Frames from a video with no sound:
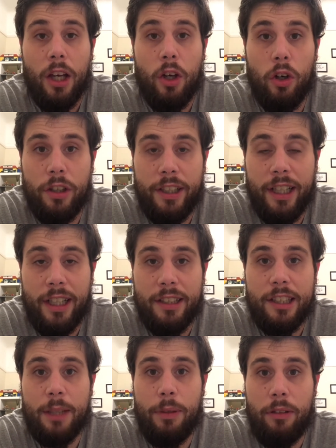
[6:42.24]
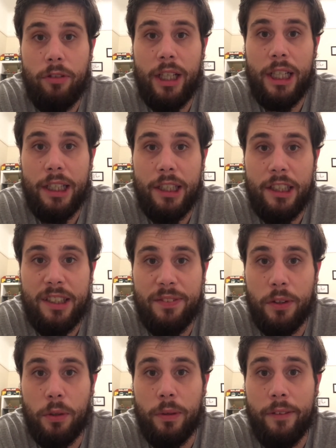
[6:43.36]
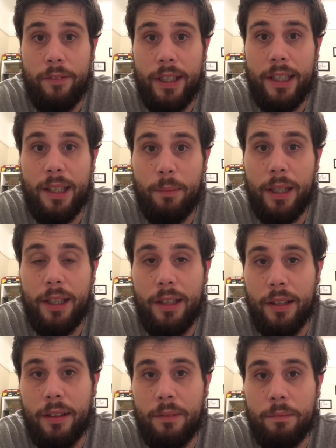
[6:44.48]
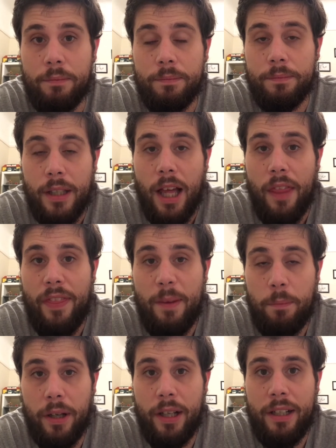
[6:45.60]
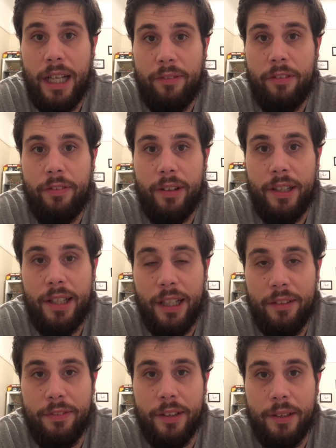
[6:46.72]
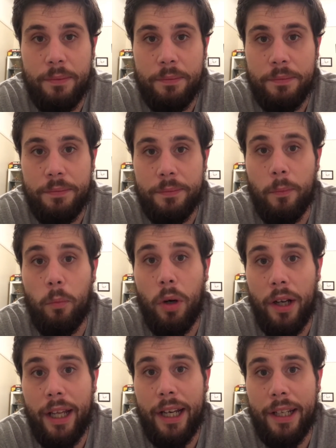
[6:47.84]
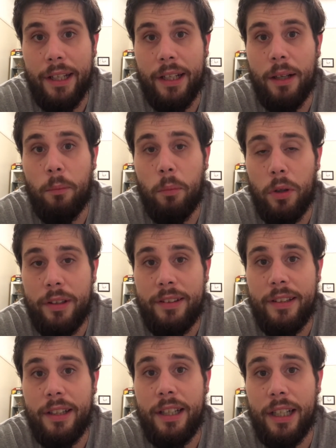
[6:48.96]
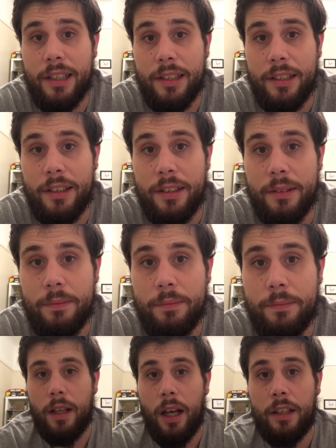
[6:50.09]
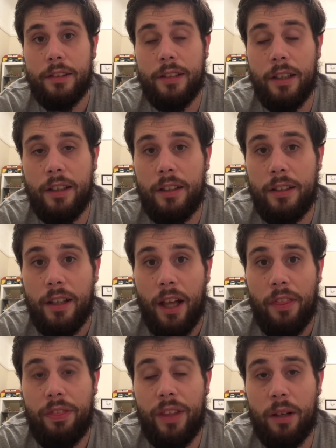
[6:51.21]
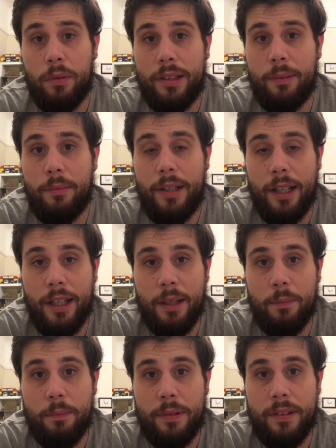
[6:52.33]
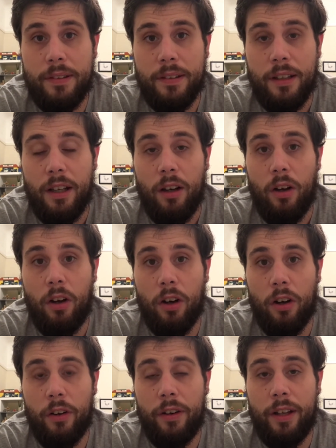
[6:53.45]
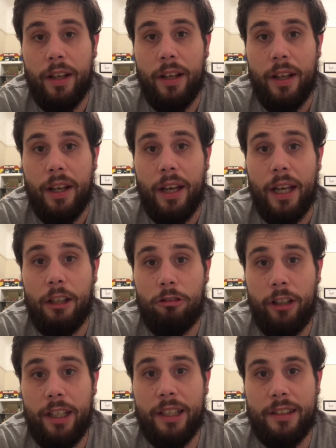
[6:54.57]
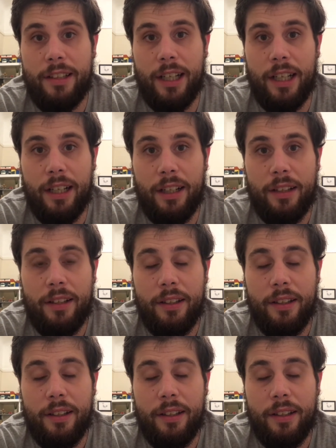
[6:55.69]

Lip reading: Courgettes can be really useful in vegan bacon. They bind everything together while adding a moist texture. So that was some tips on ingredients to add